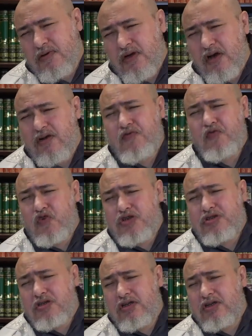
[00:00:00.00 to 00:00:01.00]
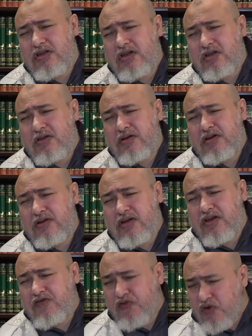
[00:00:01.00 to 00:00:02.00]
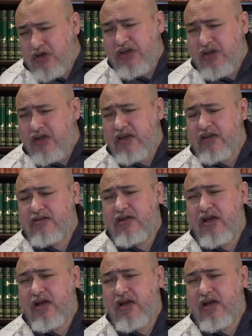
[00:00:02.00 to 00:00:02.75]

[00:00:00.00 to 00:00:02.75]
Unfortunately, like 48